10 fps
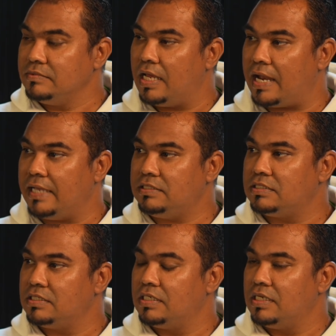Right?
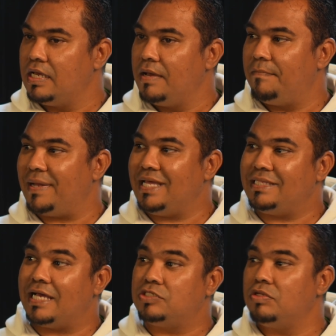But that
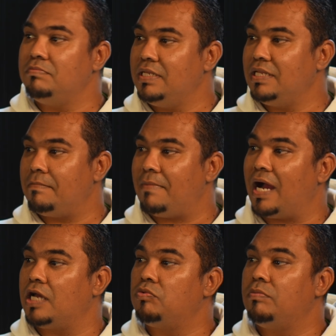does not mean that
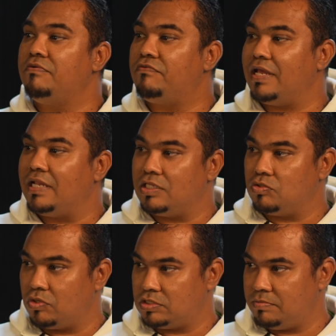market will be friendly
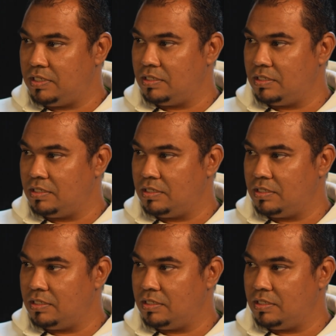towards me.